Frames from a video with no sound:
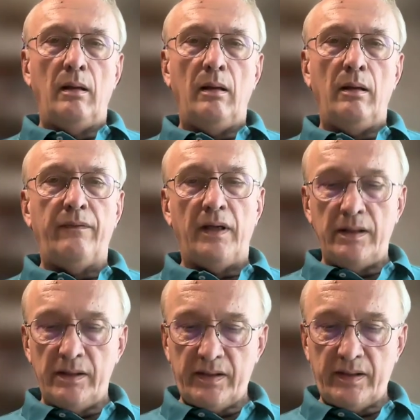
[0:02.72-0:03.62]
Hello,
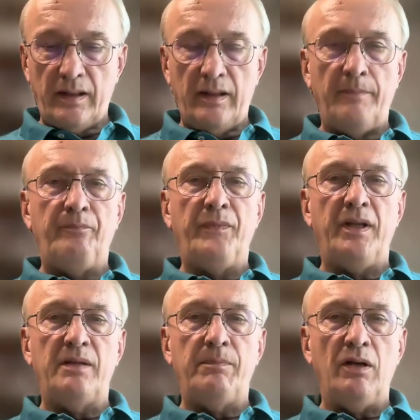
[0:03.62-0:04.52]
friends.
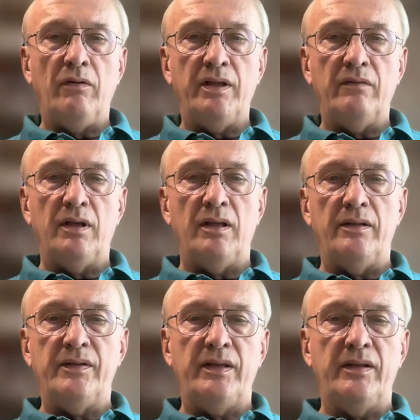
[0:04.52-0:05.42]
It's been quite a
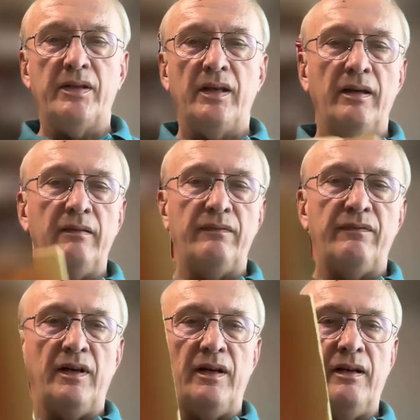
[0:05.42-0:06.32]
while since I've